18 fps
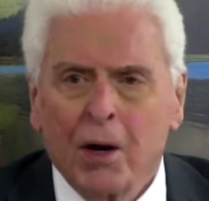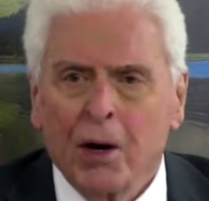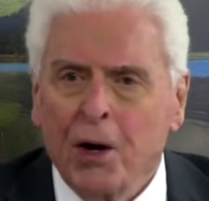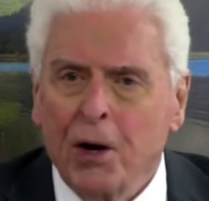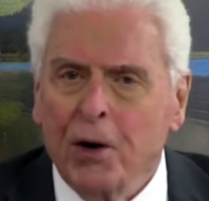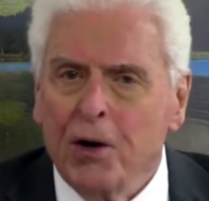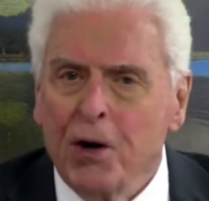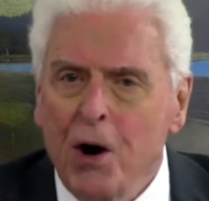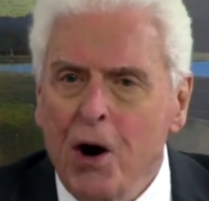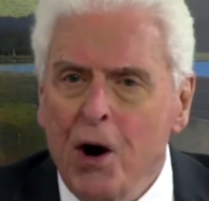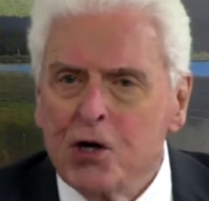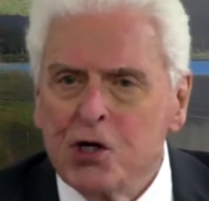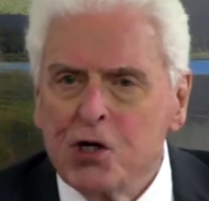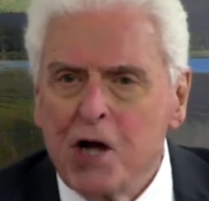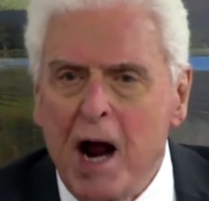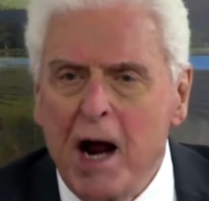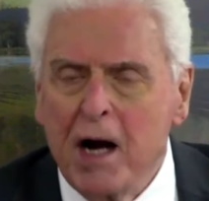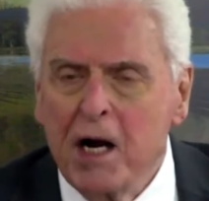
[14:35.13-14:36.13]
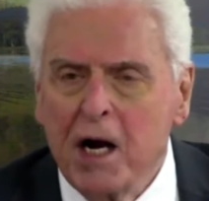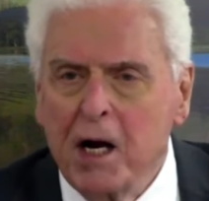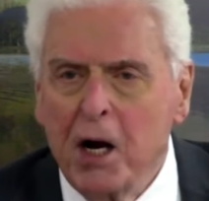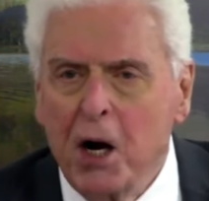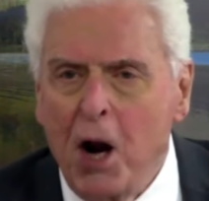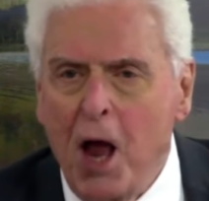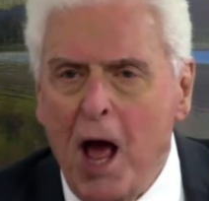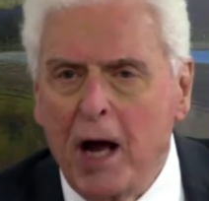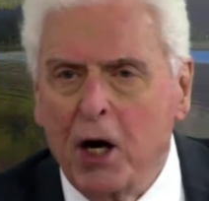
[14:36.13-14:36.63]
Here you are standing
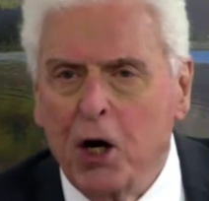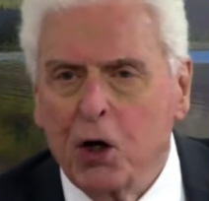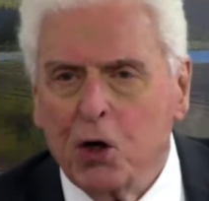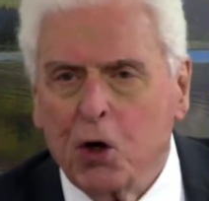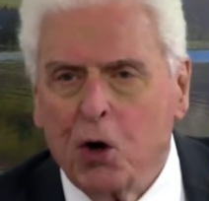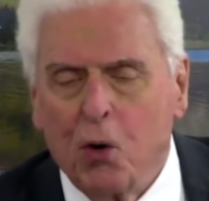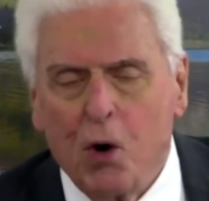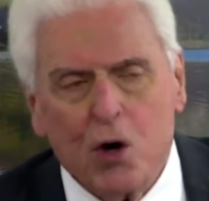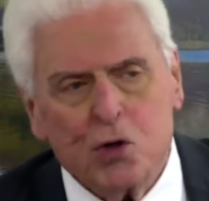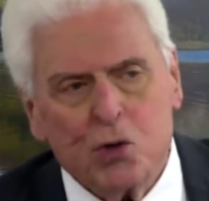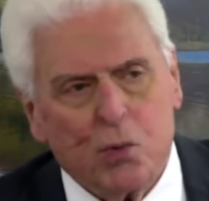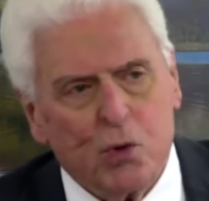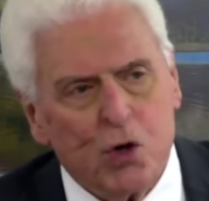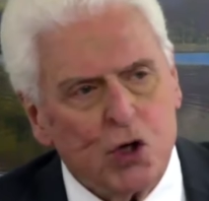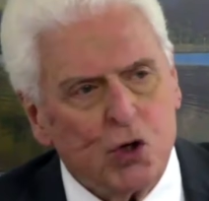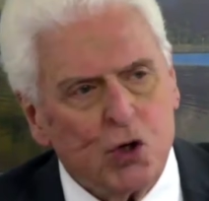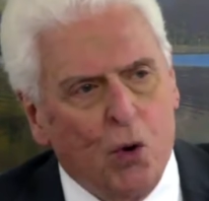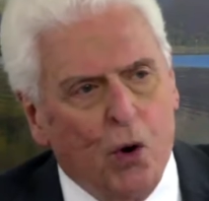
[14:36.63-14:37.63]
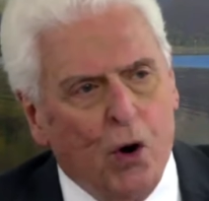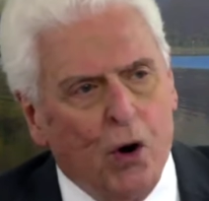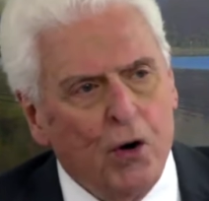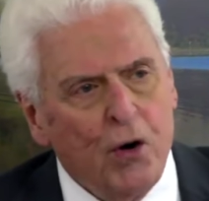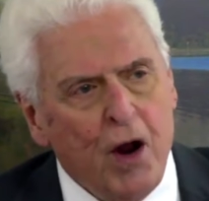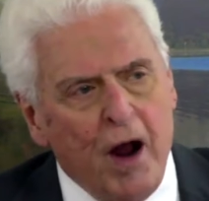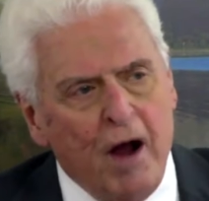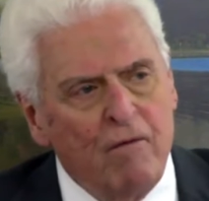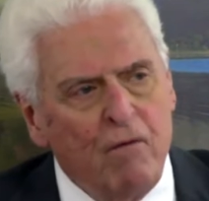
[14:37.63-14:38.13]
in line at the grocery store
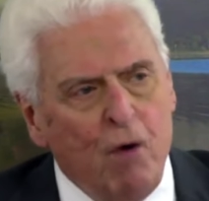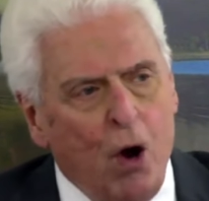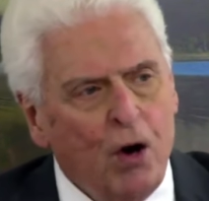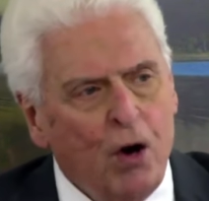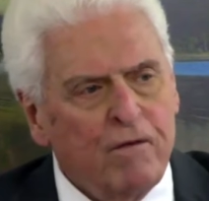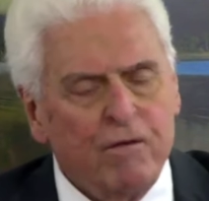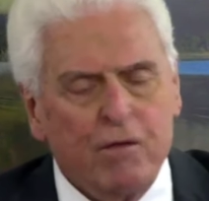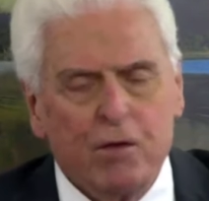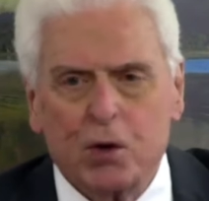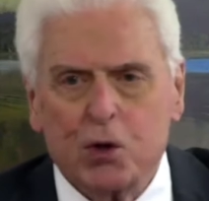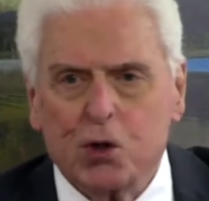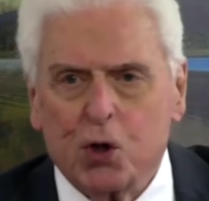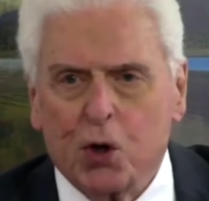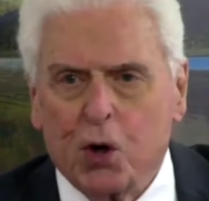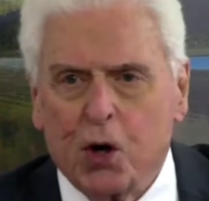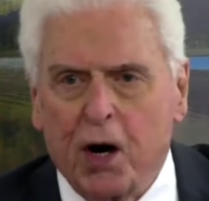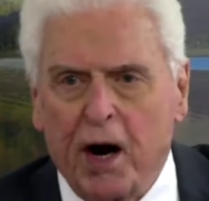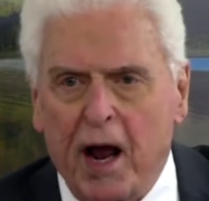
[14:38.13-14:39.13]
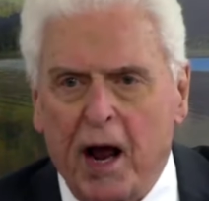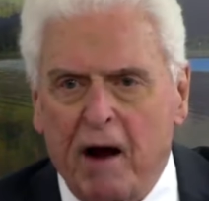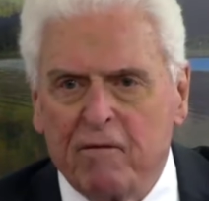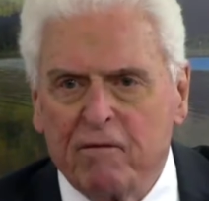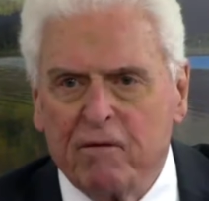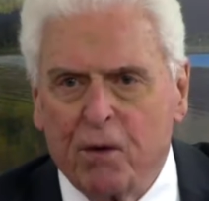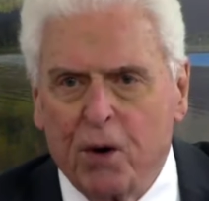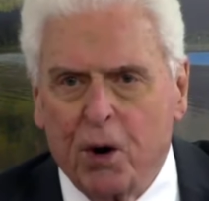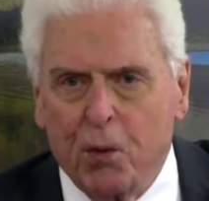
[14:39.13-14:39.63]
and you have all the food you're going to
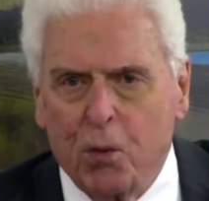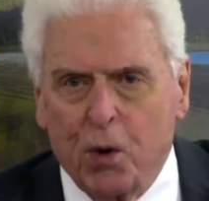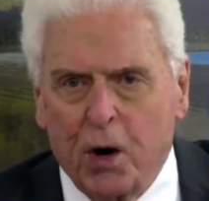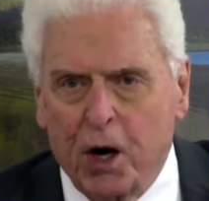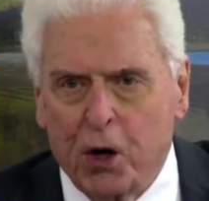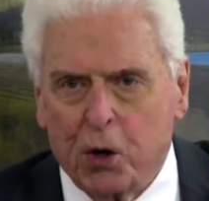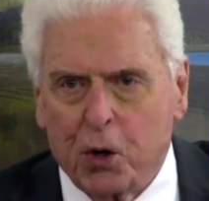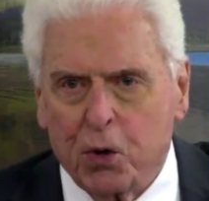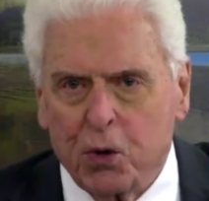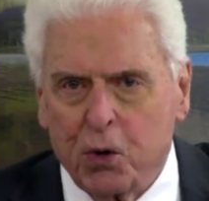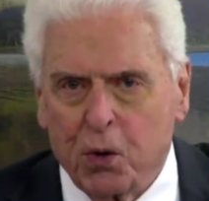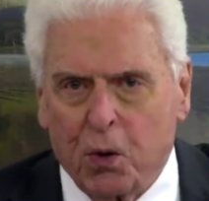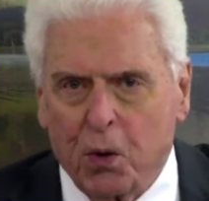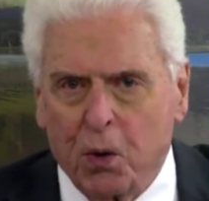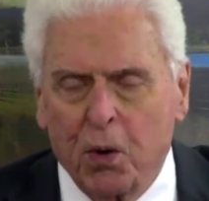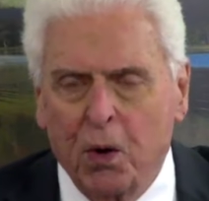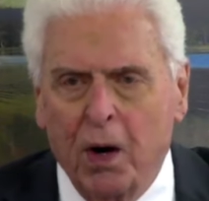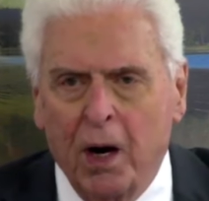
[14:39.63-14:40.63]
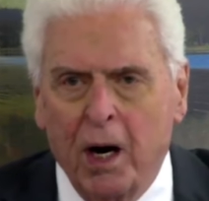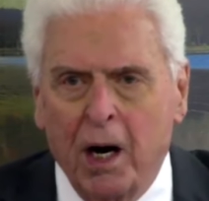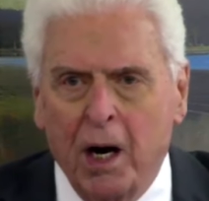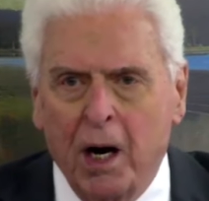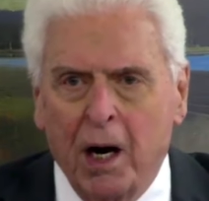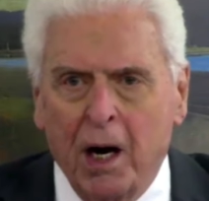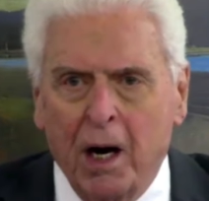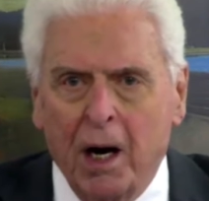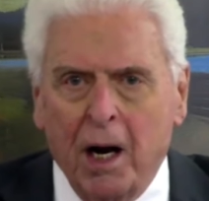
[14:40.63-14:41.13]
have for a week or two
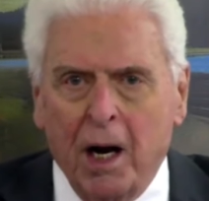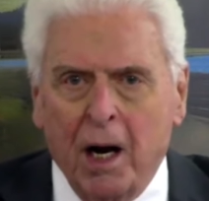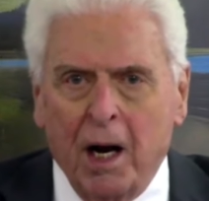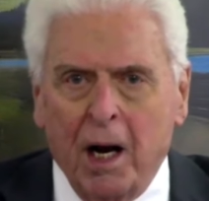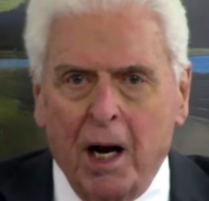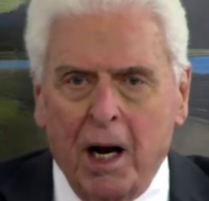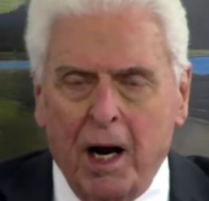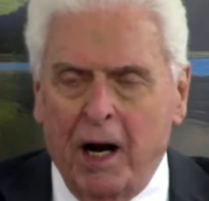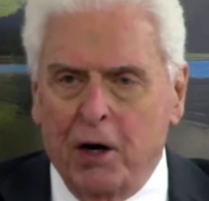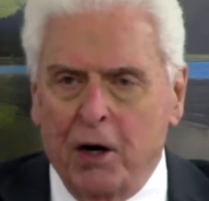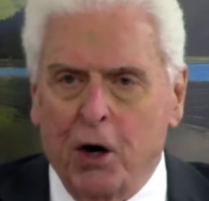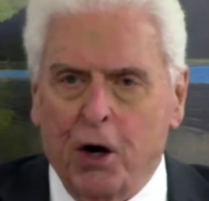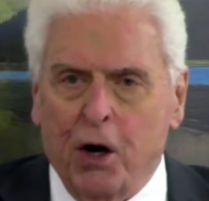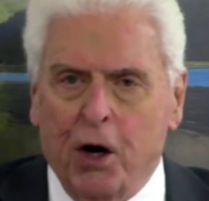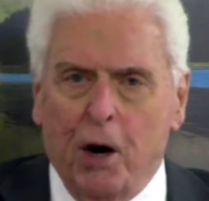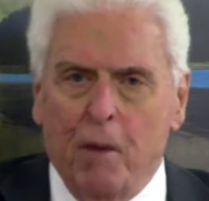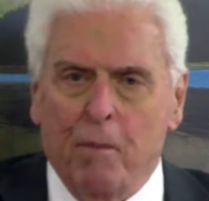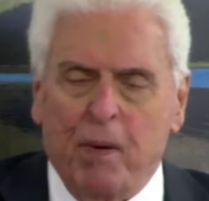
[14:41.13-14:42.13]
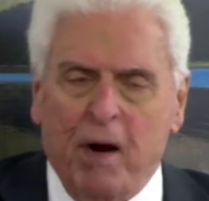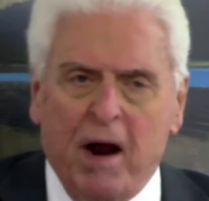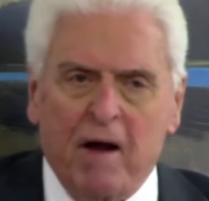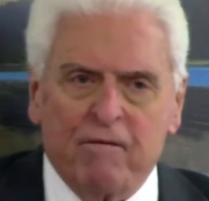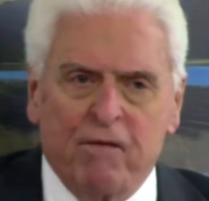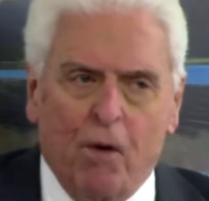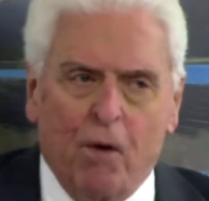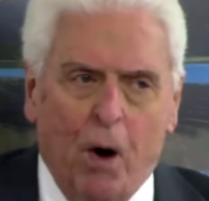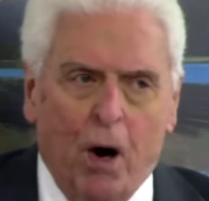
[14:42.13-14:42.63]
and you're going to pay
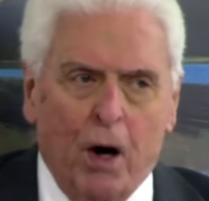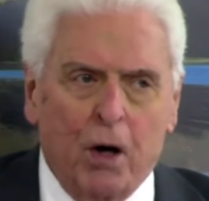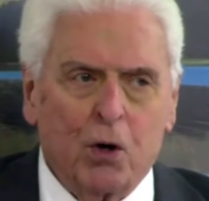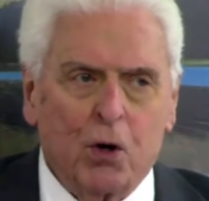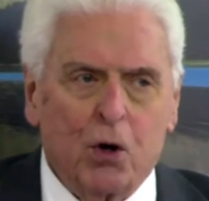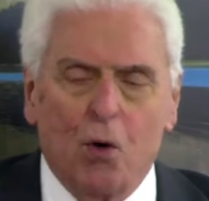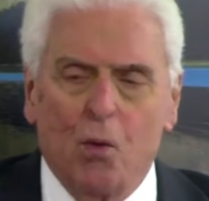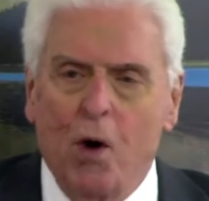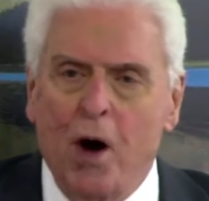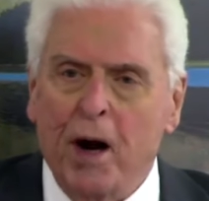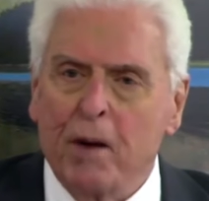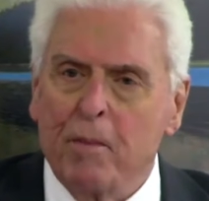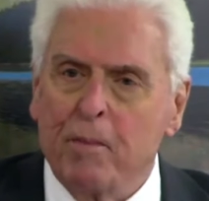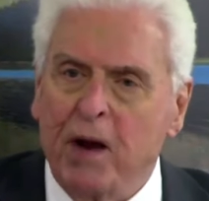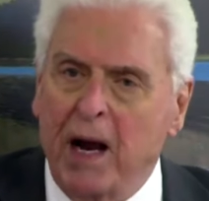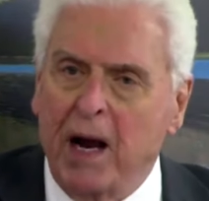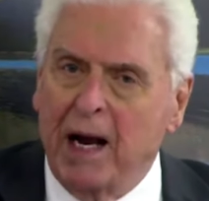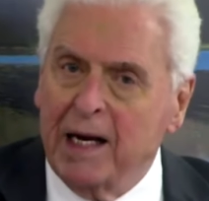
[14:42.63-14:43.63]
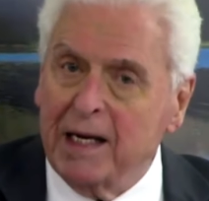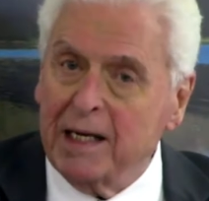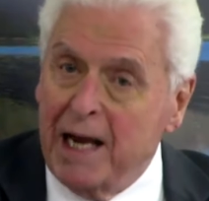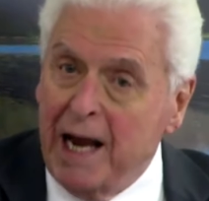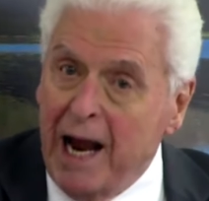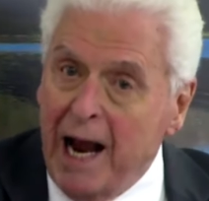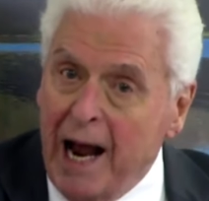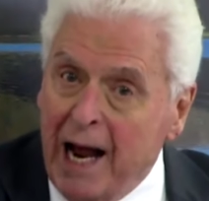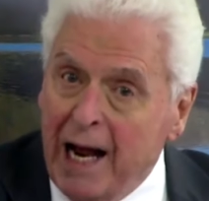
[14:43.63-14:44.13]
for it. You want to pay in
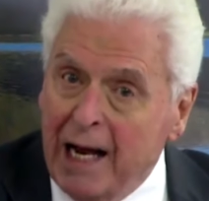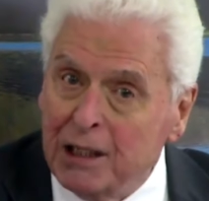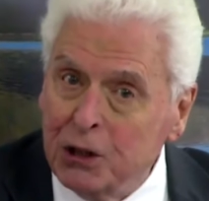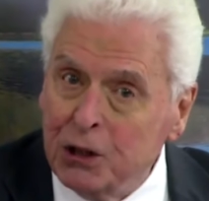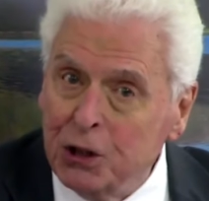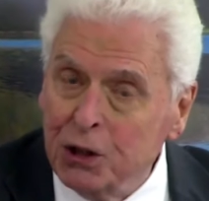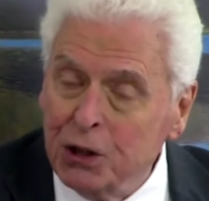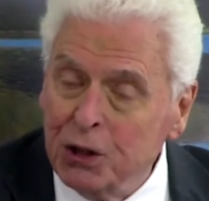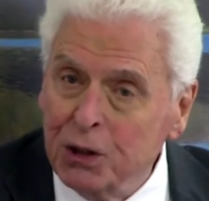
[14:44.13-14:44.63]
cash.